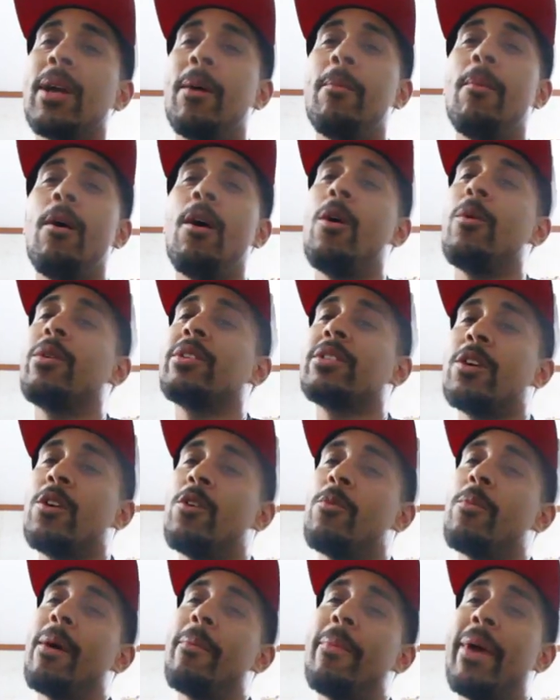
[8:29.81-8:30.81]
I'm always
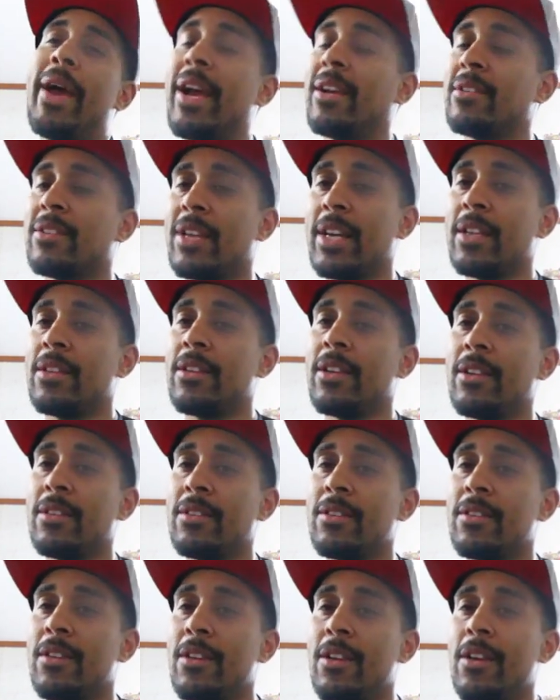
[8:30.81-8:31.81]
holding my bags like
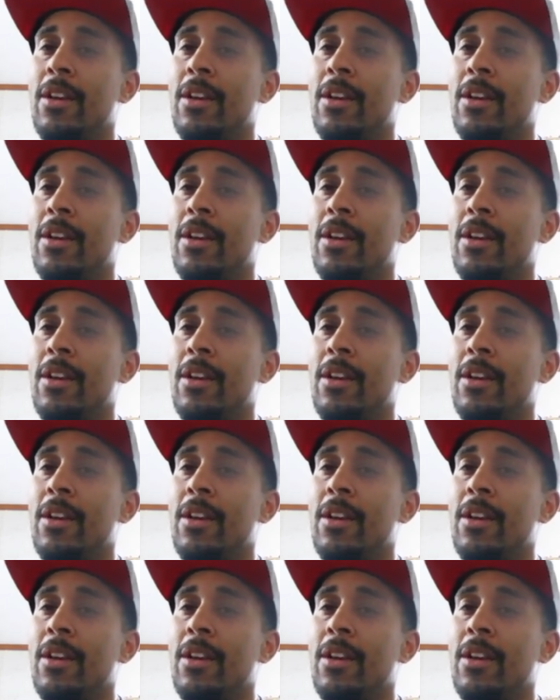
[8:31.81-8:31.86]
this